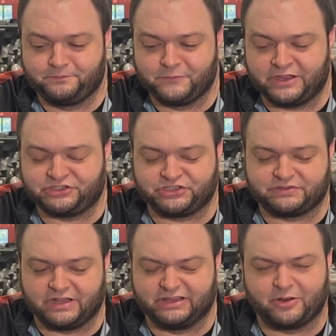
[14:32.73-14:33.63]
It's just
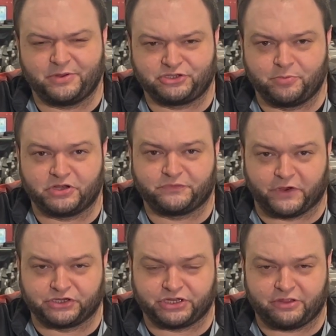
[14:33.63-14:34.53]
a little bit too much
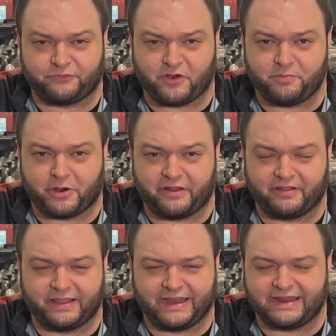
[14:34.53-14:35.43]
friction in the front part of the
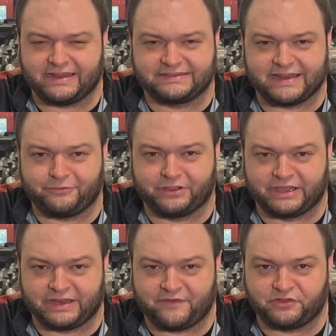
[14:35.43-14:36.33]
lane, and it's not really
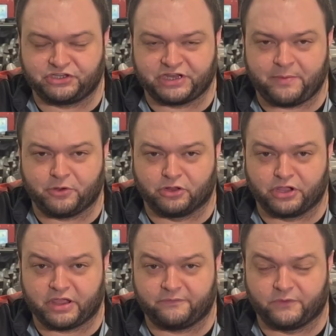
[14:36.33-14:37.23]
going to give you the shape you're
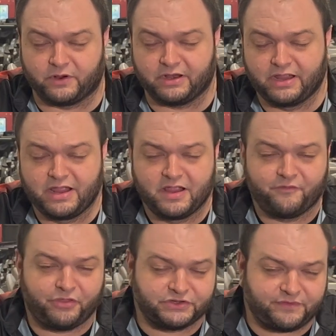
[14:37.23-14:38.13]
looking for.
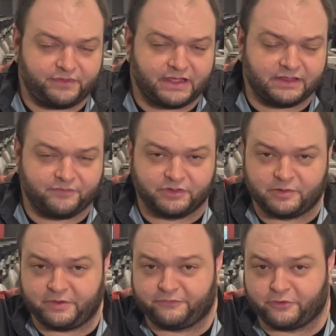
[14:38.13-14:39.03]
For those of you that live a little
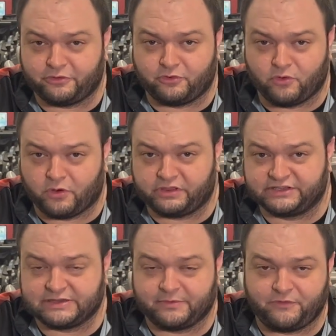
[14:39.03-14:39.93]
bit further north and
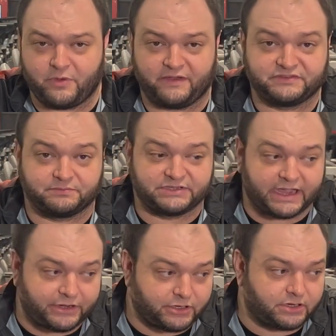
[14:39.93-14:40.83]
some of you have some
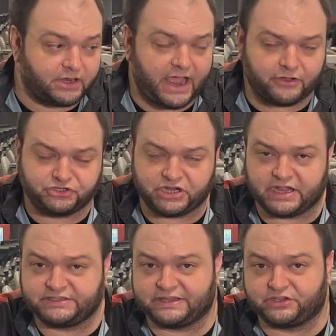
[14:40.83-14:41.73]
tighter house
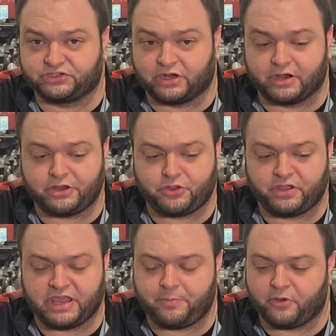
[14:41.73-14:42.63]
shots at the start and you can
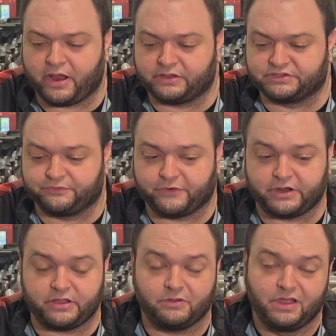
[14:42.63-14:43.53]
keep your angles in
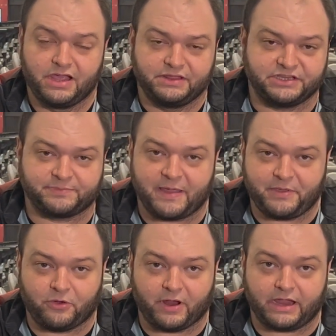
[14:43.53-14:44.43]
front of you, this might
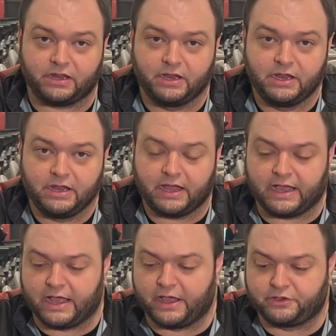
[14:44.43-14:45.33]
be great.
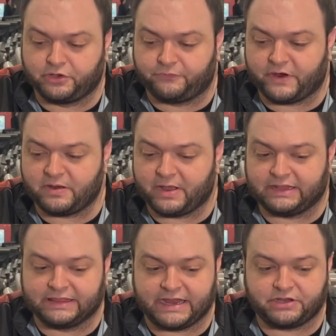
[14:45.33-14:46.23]
A good friend of
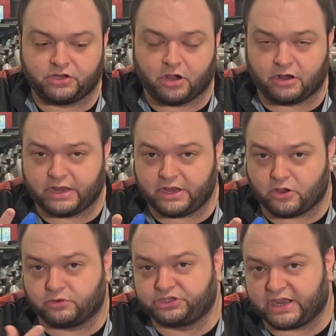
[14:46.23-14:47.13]
mine, Landon Carnate,
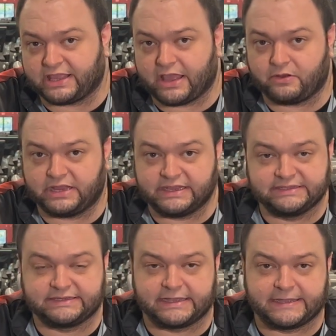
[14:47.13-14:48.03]
go check out
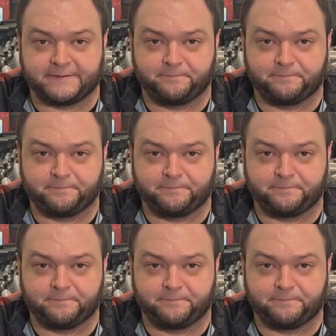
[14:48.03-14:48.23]
his channel